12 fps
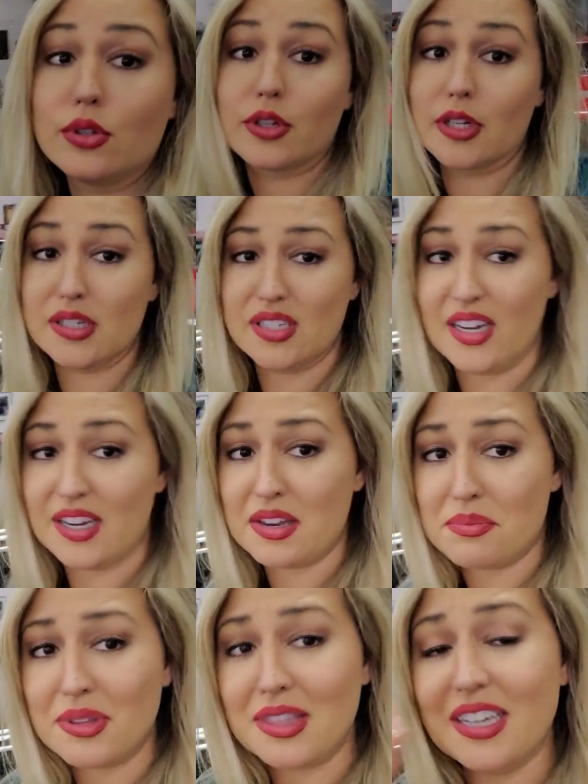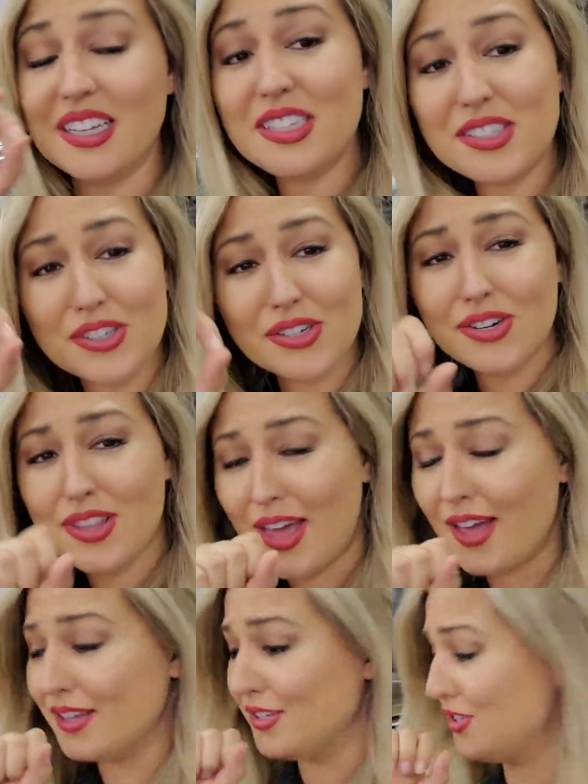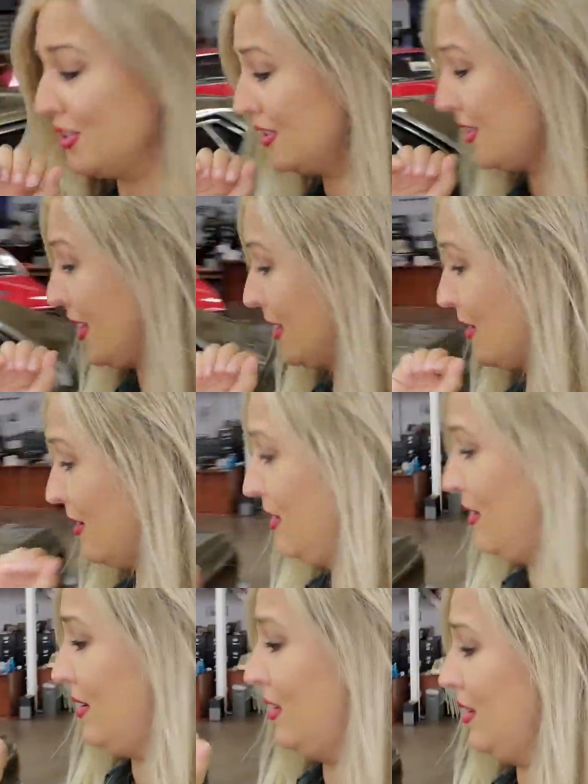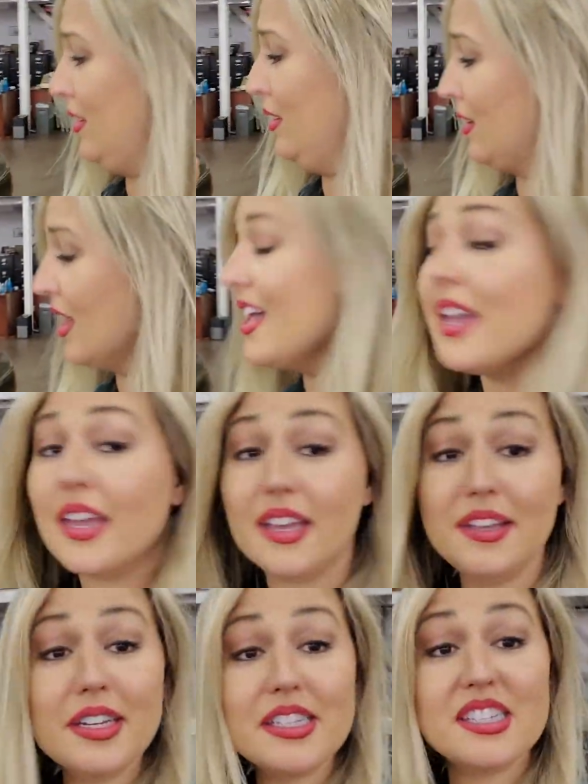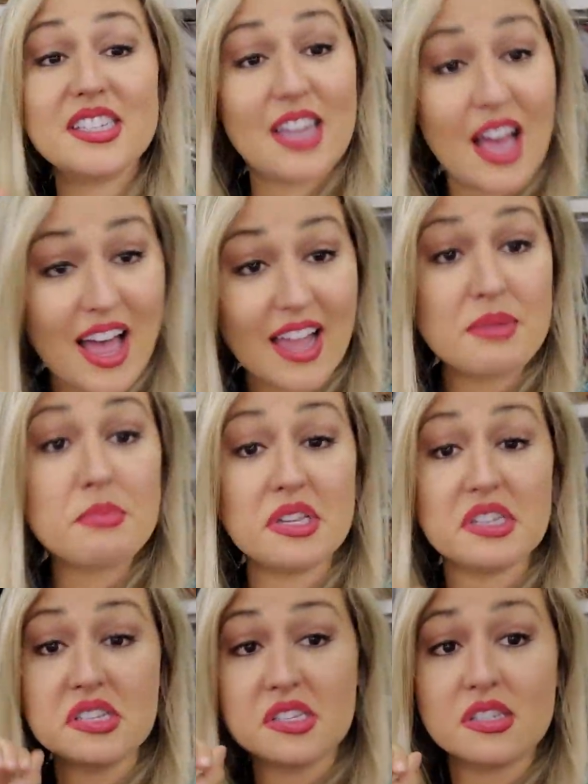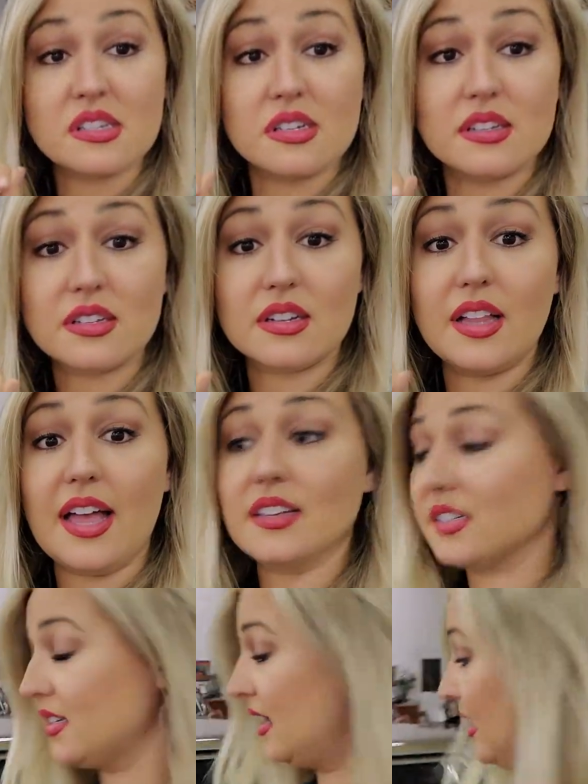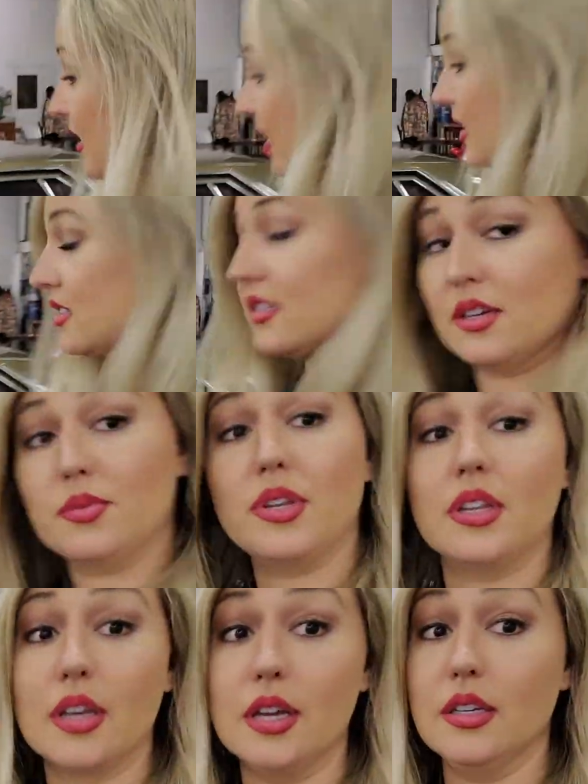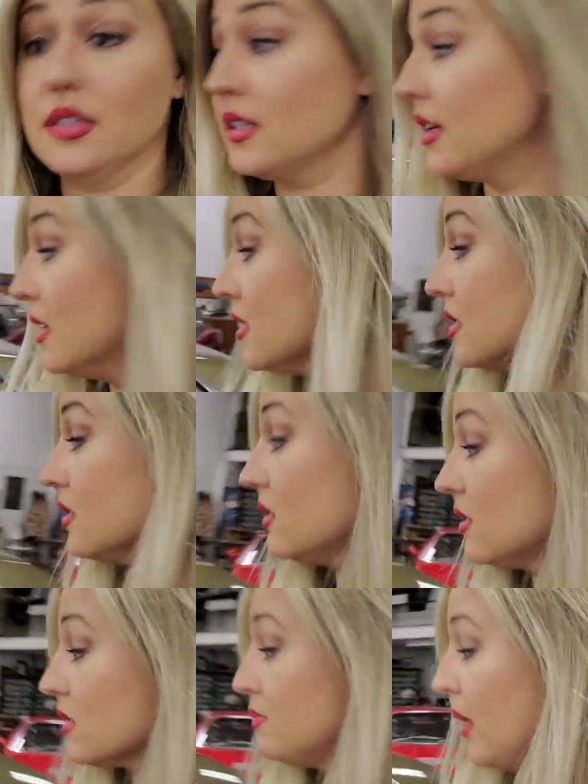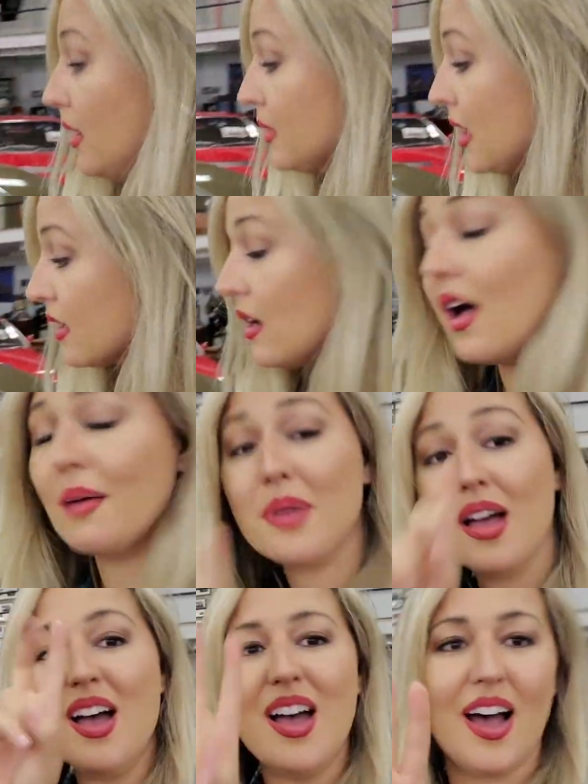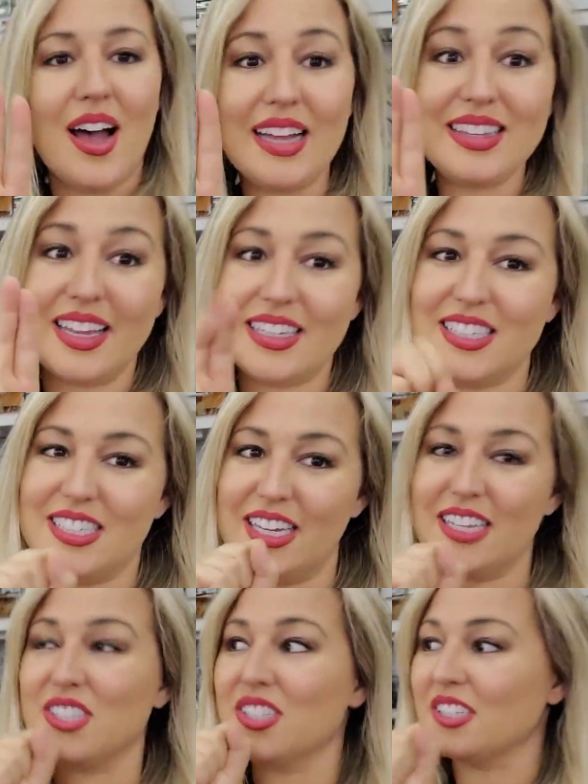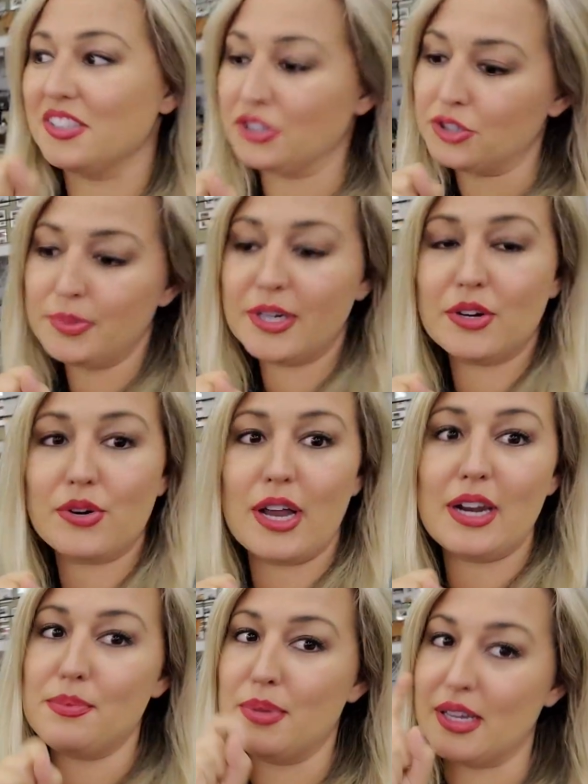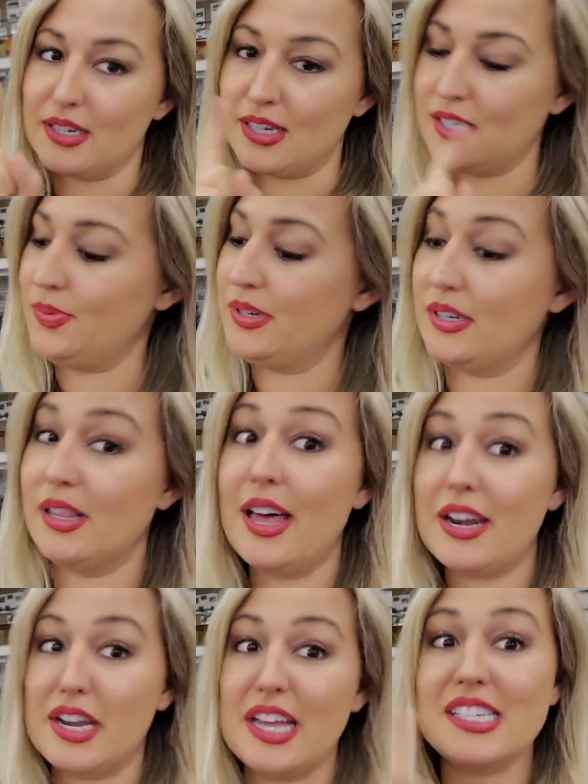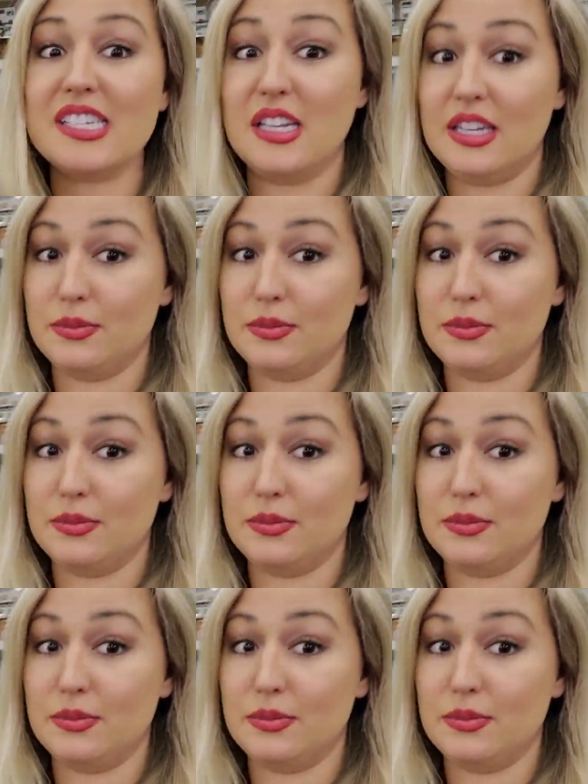look in a second, but the interior of that is just like, it is timeless class and elegance. It really is. And it still looks bomb.com. I'd like to take just a little bit of credit because I spent a lot of days